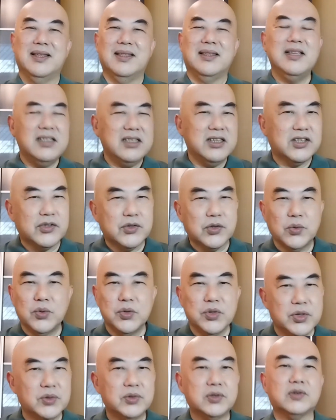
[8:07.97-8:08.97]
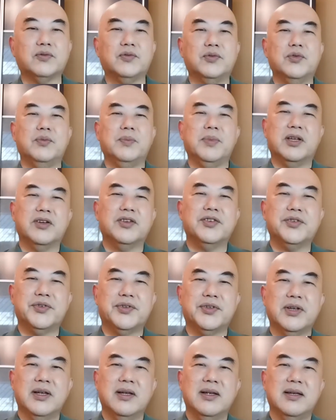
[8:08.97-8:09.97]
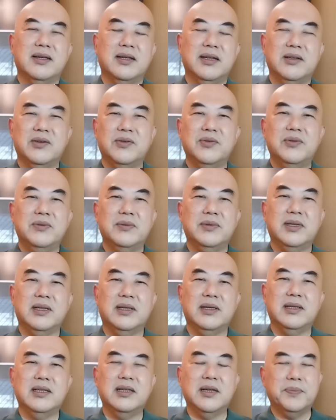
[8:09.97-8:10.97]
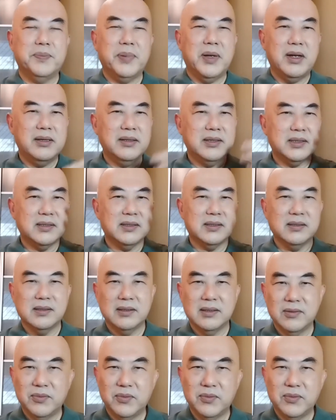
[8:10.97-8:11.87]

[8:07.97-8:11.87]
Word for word: This is so useful because, you know, in the past,